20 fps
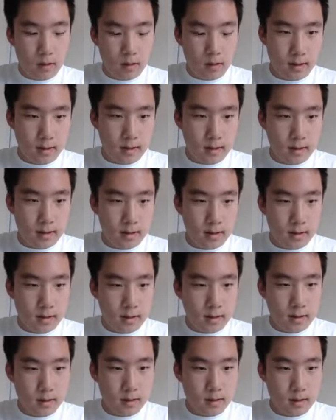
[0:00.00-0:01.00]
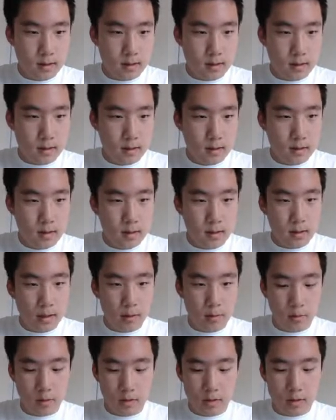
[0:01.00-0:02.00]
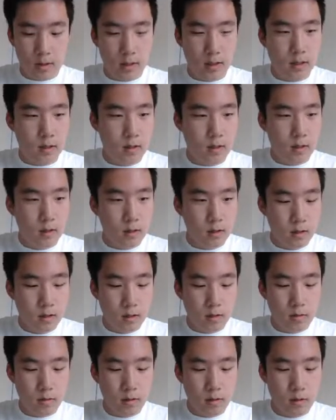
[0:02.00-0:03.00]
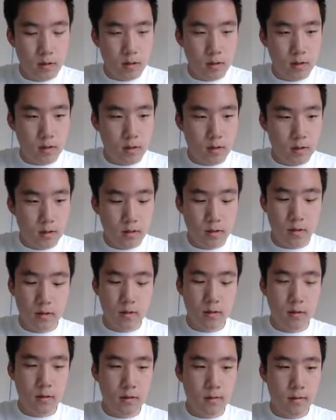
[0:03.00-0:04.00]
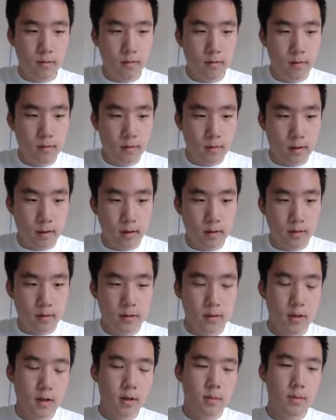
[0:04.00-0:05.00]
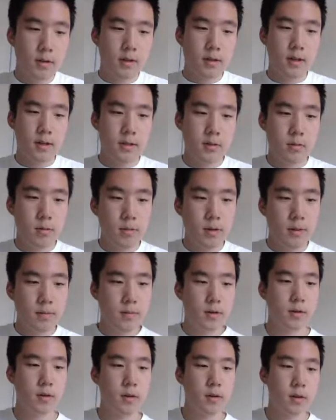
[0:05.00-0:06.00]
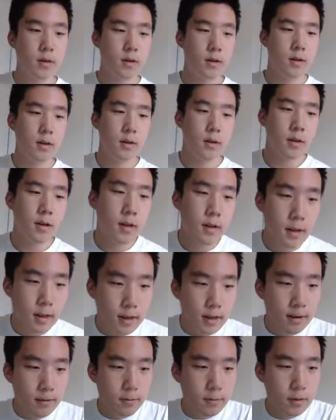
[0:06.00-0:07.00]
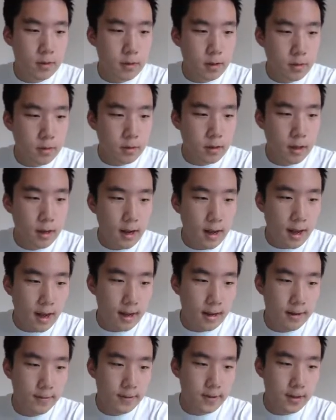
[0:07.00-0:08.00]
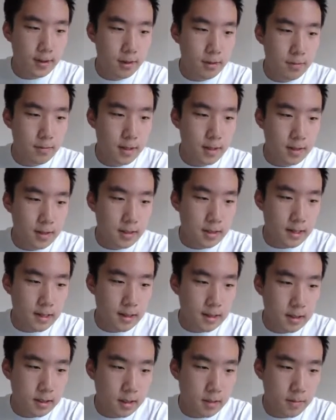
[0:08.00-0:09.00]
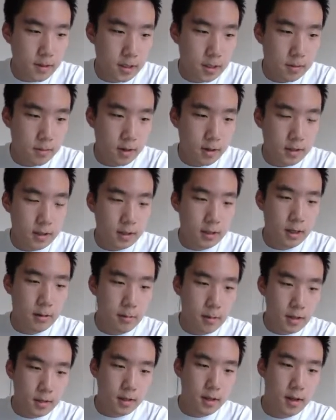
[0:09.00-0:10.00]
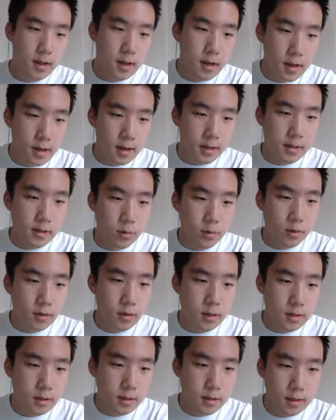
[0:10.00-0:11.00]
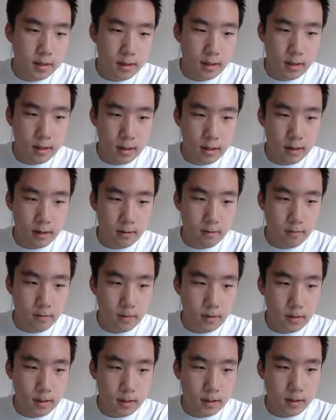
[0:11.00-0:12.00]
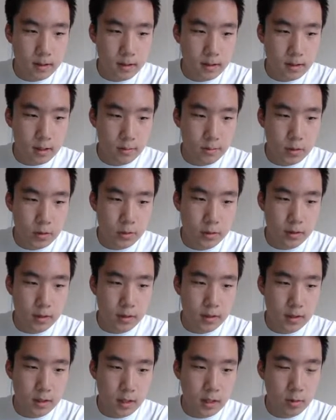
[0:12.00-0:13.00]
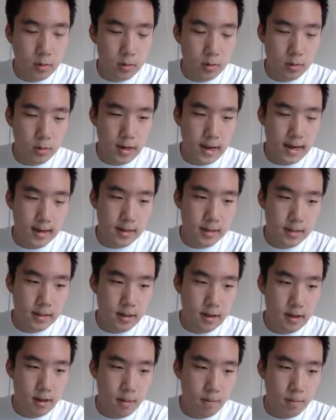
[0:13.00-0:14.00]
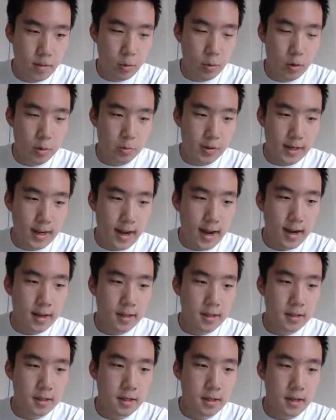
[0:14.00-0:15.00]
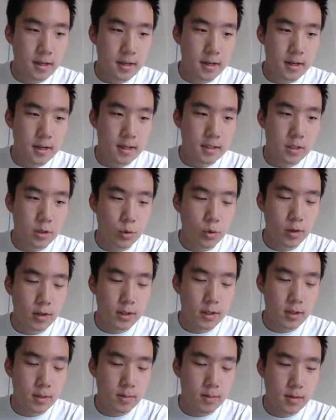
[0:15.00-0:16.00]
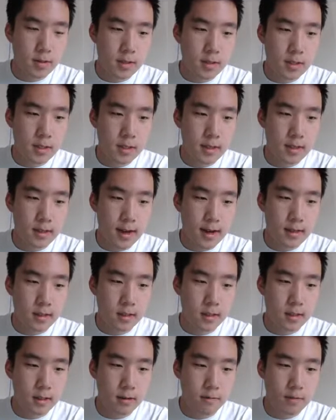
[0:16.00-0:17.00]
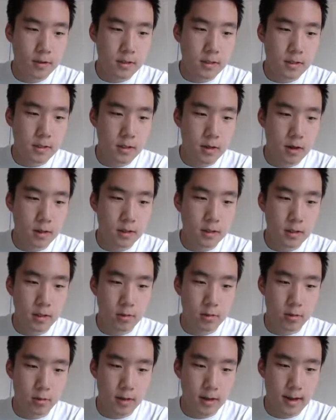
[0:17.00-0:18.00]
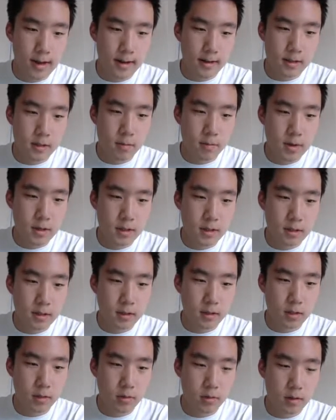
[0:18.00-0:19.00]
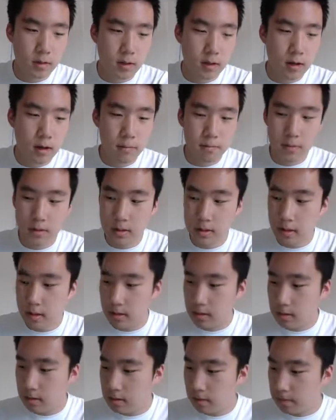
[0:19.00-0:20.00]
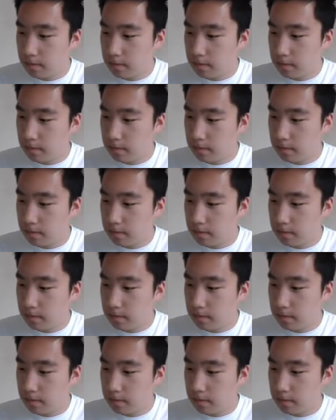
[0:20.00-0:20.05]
x, then we'll say return false. Because remember, if we omit this exclamation mark statement, it's going to see if this substring is equal to x. But when we add it, it's going to see that if it's not equal to x. So basically doing the opposite.